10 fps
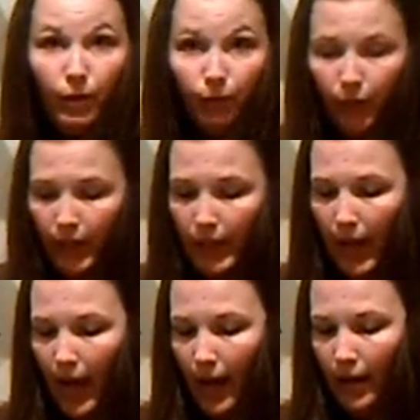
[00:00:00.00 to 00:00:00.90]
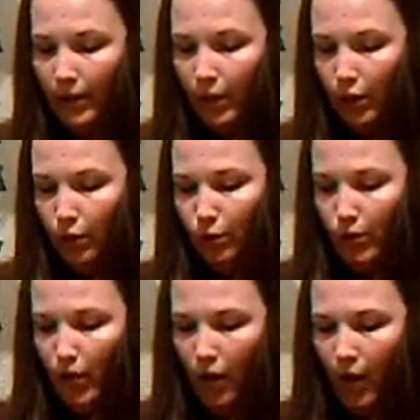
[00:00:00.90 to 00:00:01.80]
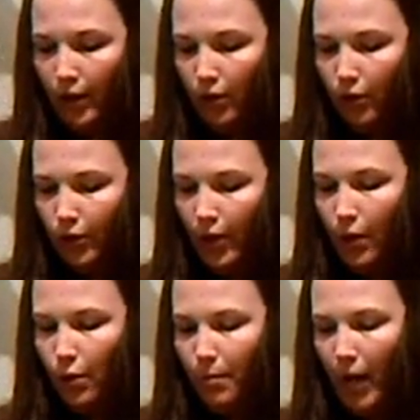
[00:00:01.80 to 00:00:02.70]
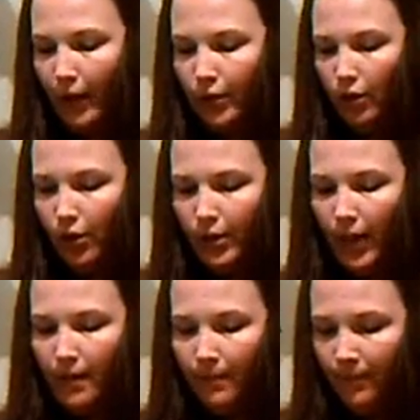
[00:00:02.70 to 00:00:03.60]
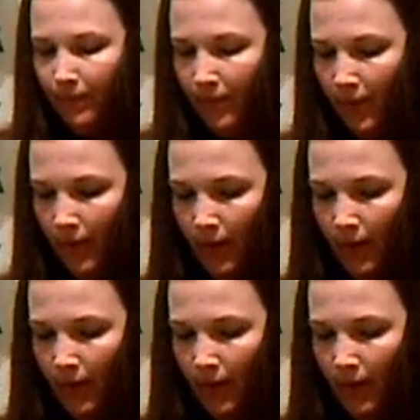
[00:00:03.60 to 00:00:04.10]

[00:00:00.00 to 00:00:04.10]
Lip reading: but feel free to use hot salsa or mild salsa.